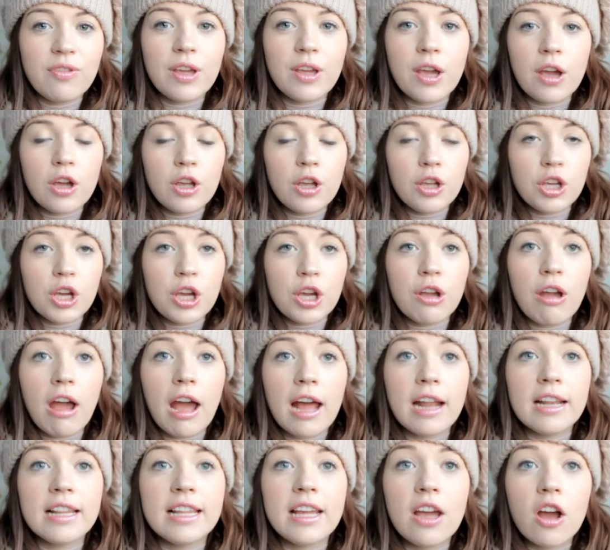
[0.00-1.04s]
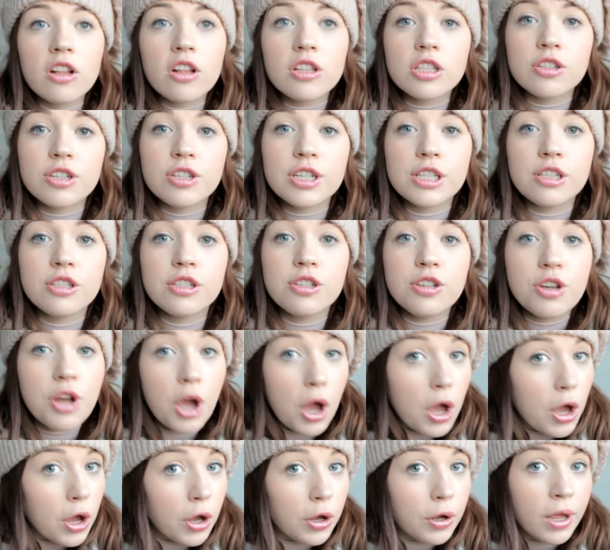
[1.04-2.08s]
the OU? And the answer is
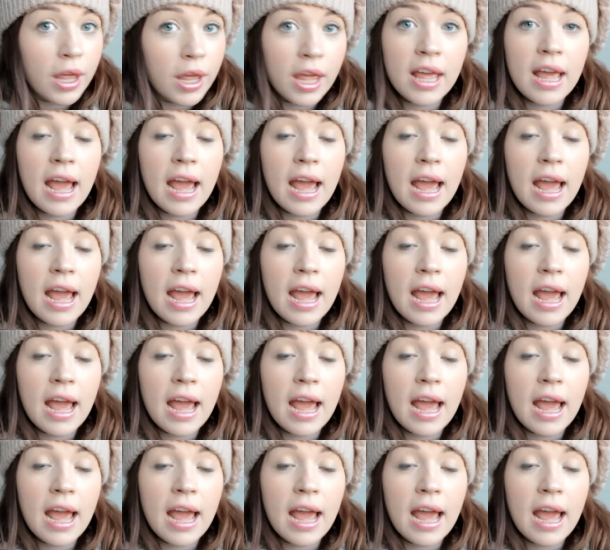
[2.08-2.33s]
no.